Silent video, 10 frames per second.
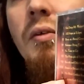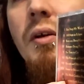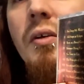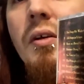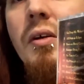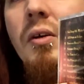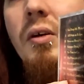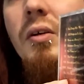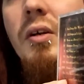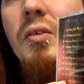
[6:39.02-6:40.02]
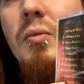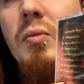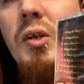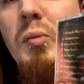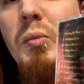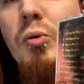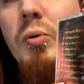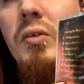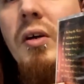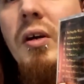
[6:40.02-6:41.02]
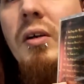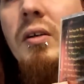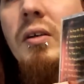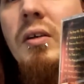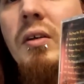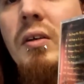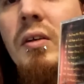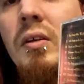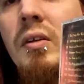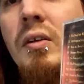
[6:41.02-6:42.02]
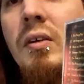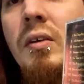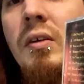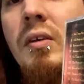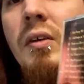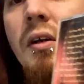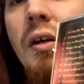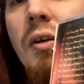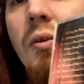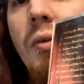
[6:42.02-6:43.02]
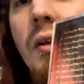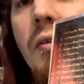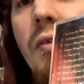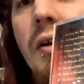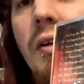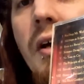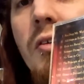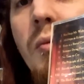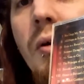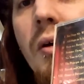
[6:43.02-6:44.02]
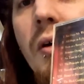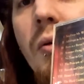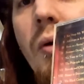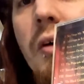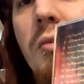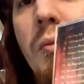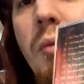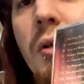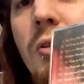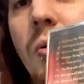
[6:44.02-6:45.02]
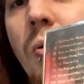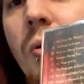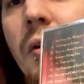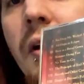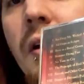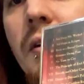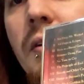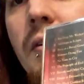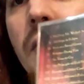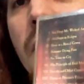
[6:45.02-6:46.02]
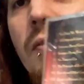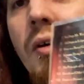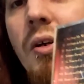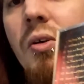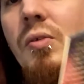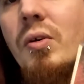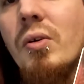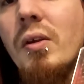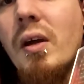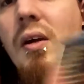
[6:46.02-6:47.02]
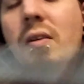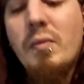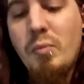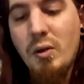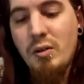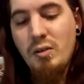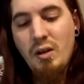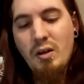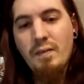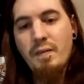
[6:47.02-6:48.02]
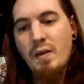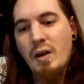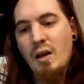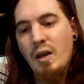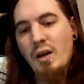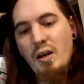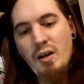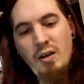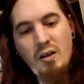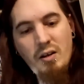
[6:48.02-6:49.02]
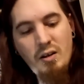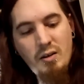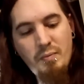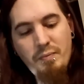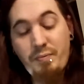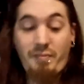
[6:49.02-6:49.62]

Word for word: But, uh, oh, got some demon boobies there. I don't know what the fuck that's about. I don't know why someone punched a hole in that. Fuck you for doing that but yeah. Um,